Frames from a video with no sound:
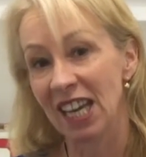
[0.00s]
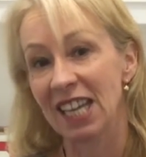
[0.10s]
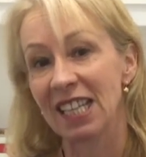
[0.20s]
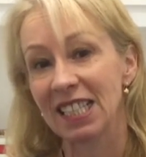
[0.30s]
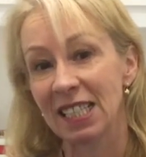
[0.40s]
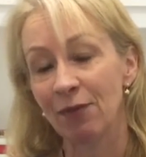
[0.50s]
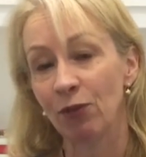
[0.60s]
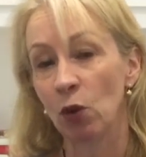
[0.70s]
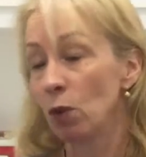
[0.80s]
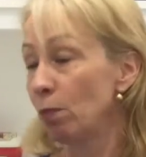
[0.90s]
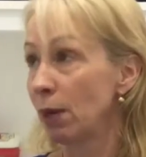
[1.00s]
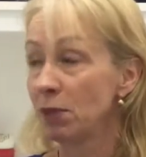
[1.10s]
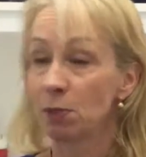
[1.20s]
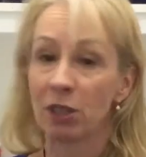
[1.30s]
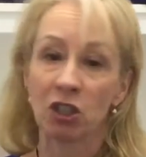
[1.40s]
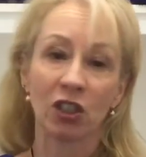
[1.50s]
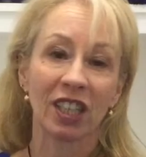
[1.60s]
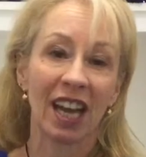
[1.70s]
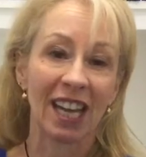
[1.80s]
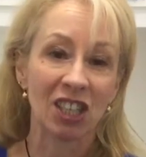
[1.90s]
except for perhaps special
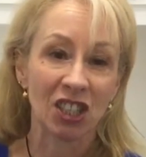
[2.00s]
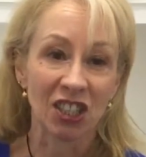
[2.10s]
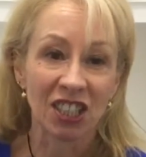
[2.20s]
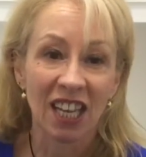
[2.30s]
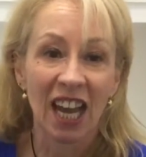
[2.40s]
occasions.